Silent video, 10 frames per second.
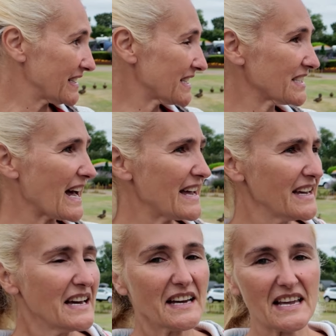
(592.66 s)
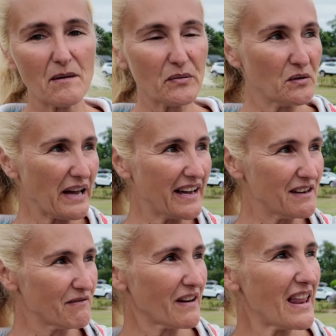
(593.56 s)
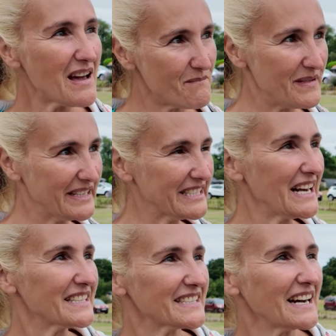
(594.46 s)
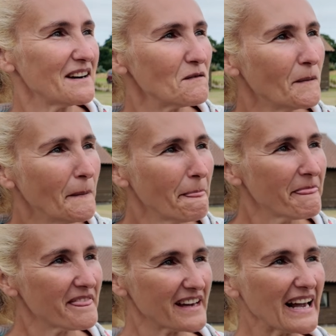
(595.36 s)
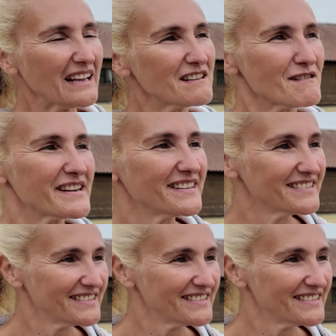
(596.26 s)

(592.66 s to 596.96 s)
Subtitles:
us stay, and Camp UK who've let me test out the gallery.